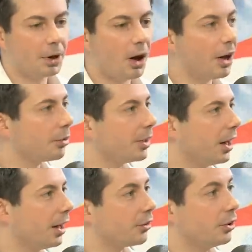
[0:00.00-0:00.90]
but authoring
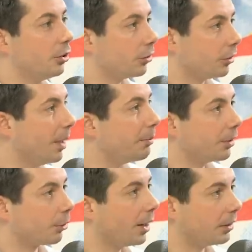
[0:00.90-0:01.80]
constitutional
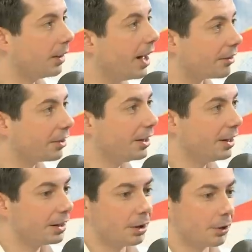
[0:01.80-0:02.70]
amendments right and left
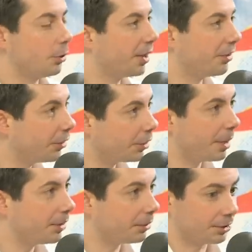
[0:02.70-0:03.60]
you know, the 25th
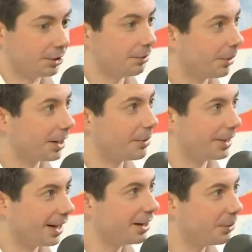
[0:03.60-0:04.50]
Amendment, which might come
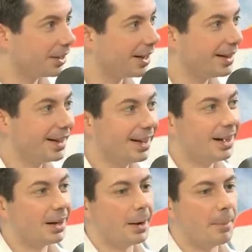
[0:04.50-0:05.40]
in handy one day,
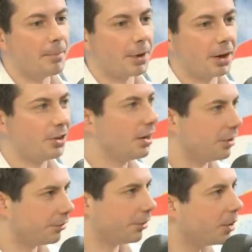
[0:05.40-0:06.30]
um, uh,
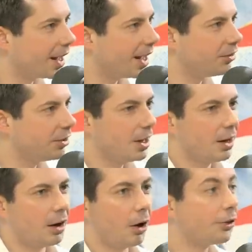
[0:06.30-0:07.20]
changing the voting age,
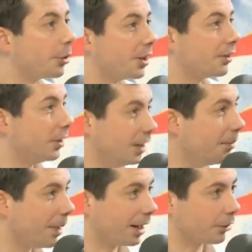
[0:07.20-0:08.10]
uh, also things that
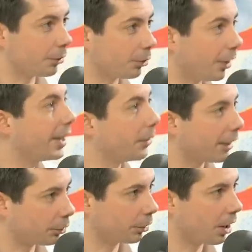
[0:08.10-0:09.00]
didn't make it through, like
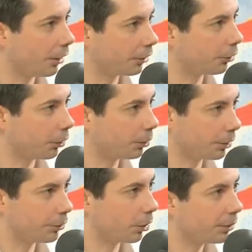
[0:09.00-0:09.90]
electoral college
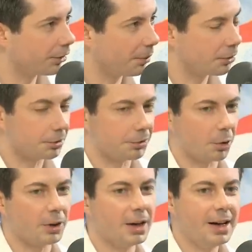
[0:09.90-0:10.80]
reform, which I'm still
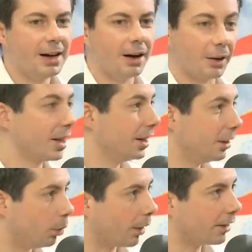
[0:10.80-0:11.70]
for, uh, like the
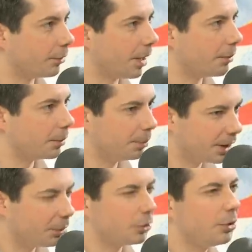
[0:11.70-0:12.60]
Equal Rights Amendment.
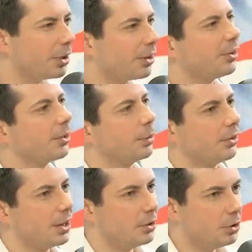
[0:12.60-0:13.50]
But they were doing these things
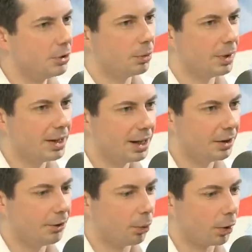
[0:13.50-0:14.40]
because they knew that we
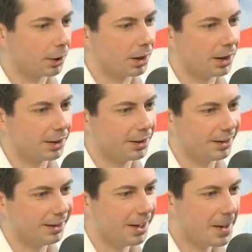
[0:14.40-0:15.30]
needed to work on
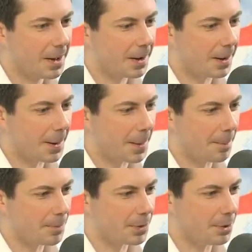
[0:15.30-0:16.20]
the,
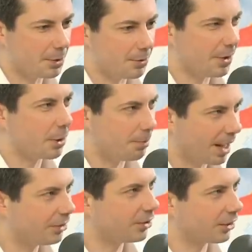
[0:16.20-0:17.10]
um, the, the very
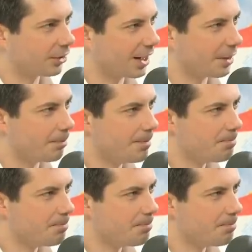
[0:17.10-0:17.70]
basics, the kind of